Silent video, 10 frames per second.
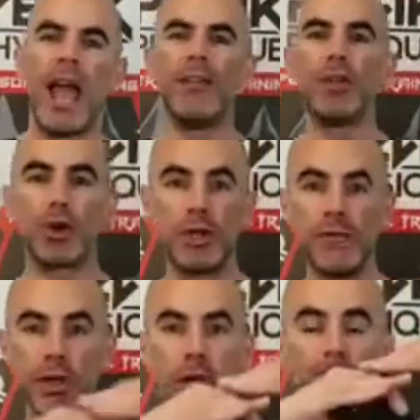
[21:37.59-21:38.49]
And then you'll
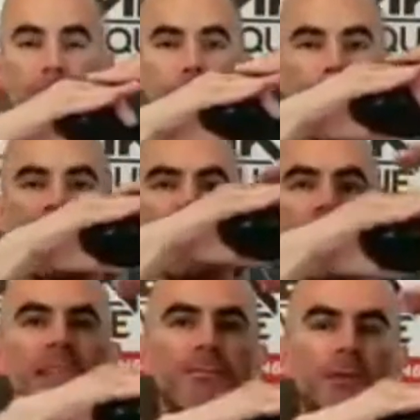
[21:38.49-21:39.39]
be,
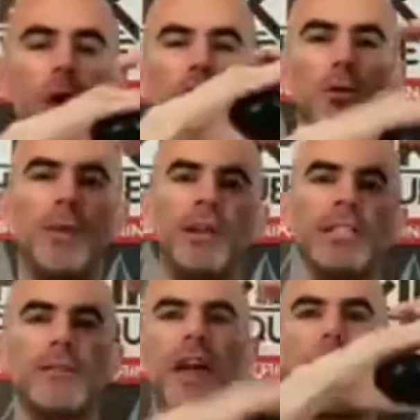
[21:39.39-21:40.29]
period, go through
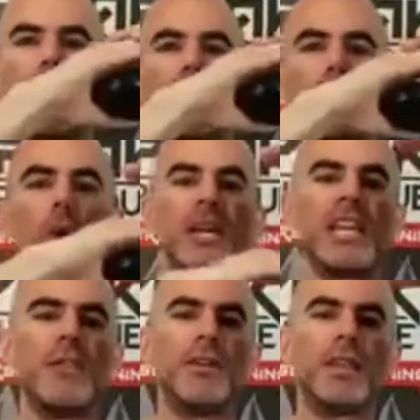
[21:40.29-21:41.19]
periods of that where you're going
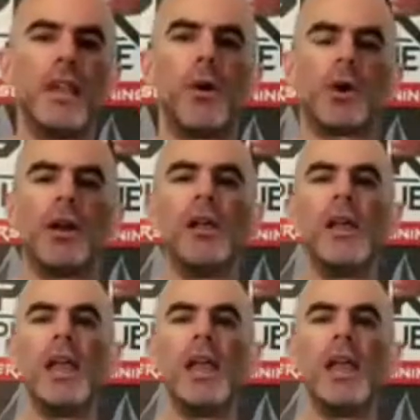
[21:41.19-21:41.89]
even lower.